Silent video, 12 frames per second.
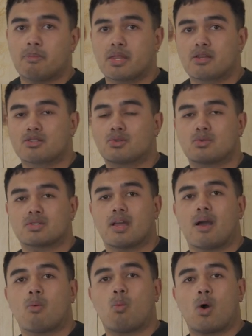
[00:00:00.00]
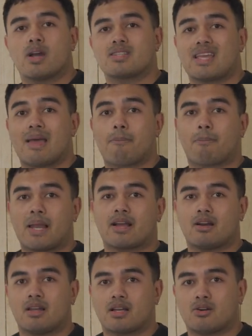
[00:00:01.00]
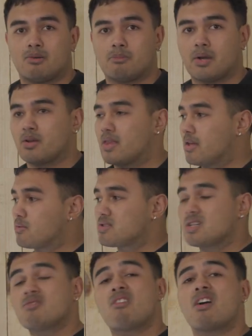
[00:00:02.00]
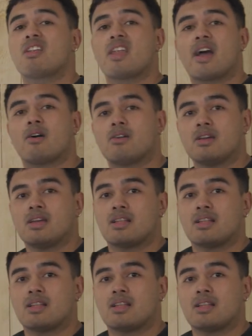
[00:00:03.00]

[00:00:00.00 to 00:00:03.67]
but there's also a white and black color combo that you'll see right now.